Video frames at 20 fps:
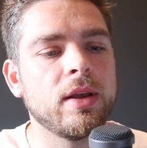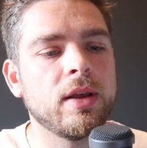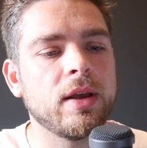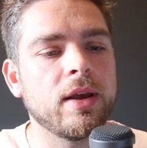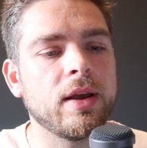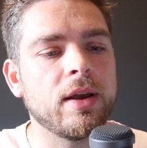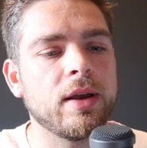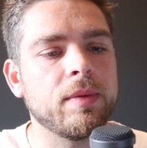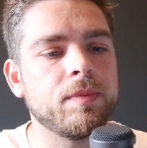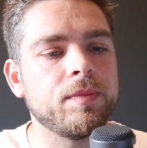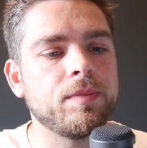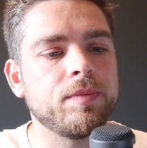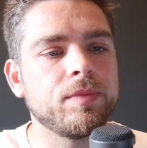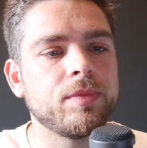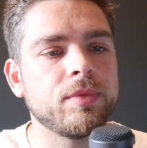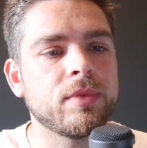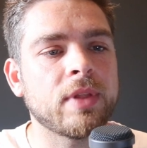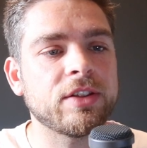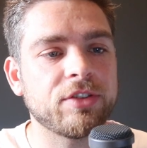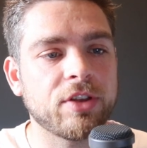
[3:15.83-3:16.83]
um,
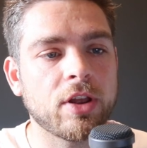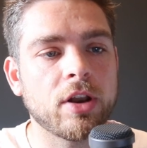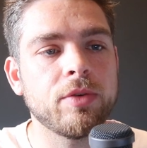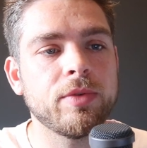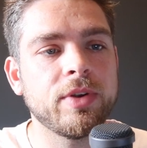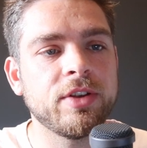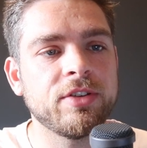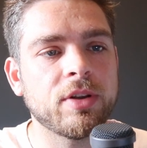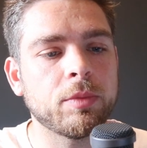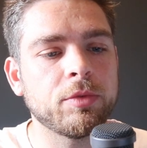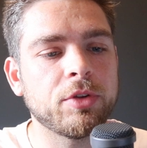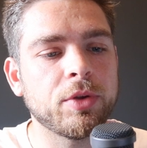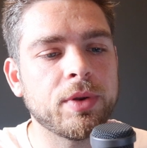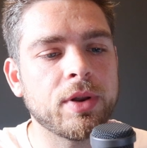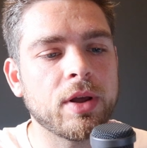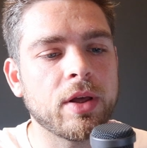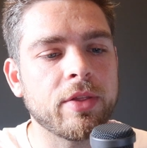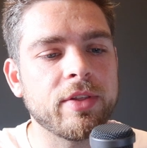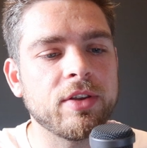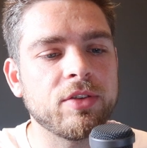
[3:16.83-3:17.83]
that's the only reason I'm doing
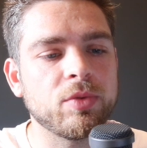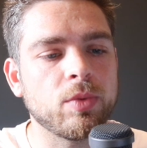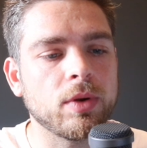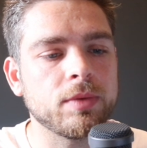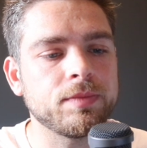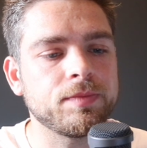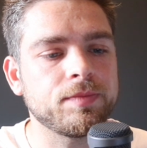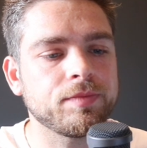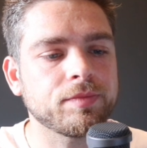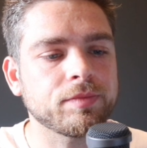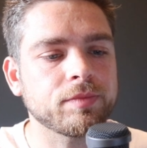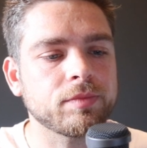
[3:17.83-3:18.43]
it on this one.